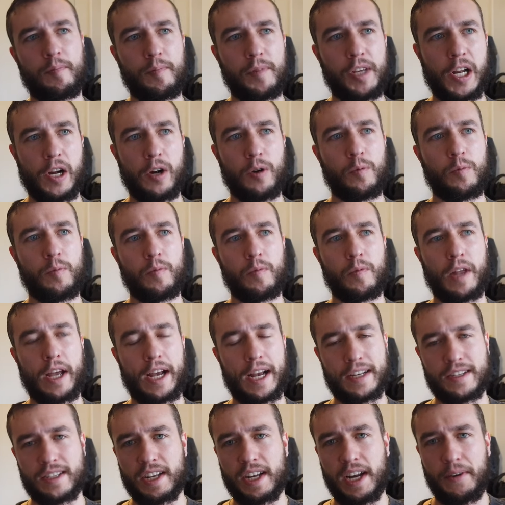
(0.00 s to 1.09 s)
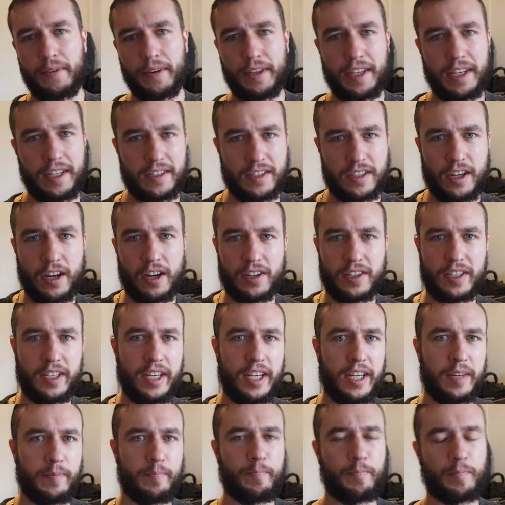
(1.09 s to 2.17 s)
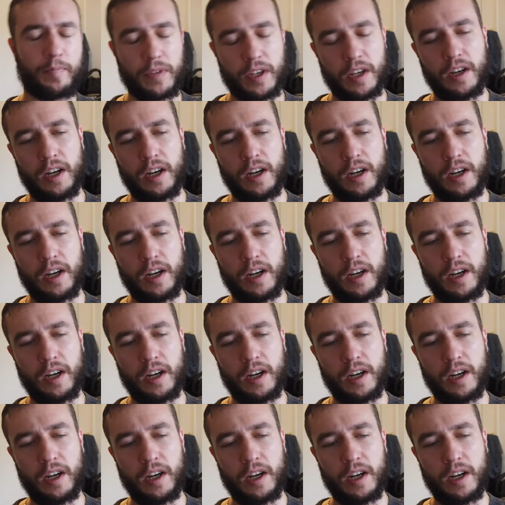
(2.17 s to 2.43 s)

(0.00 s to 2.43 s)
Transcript: You know, like I said, everything's tucked in.